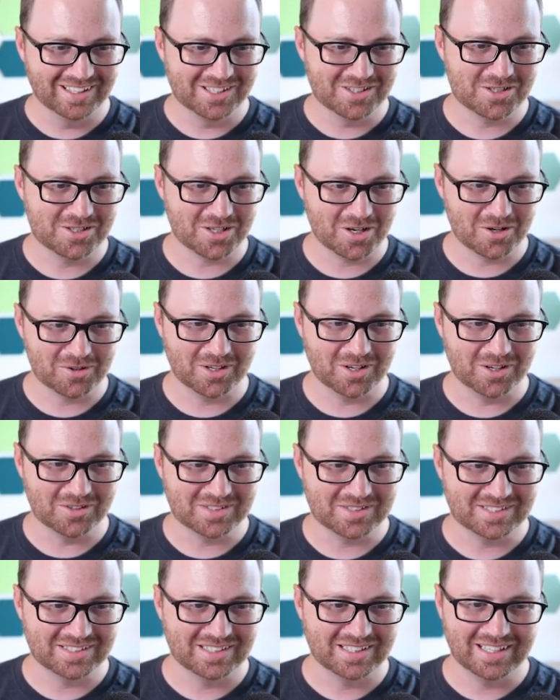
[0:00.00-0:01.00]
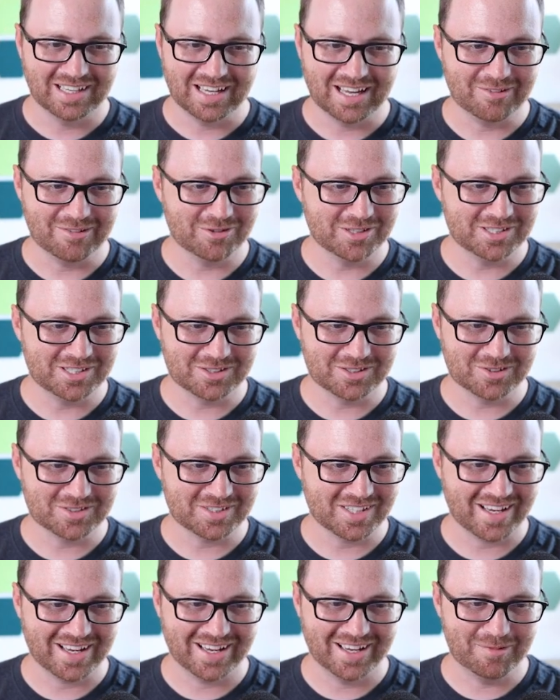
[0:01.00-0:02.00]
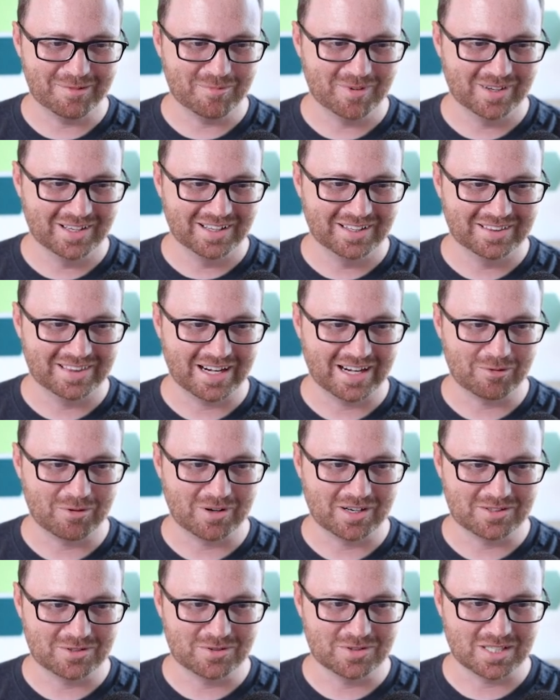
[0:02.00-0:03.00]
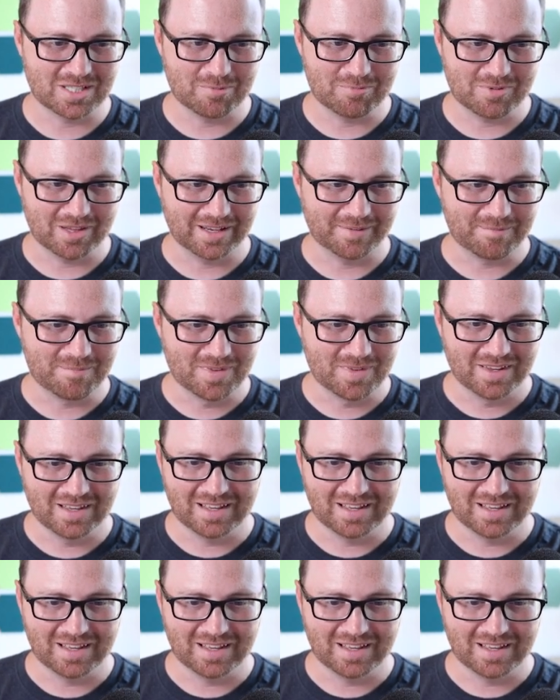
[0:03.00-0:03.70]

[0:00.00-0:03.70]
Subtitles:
show notes every single time that I want to do something.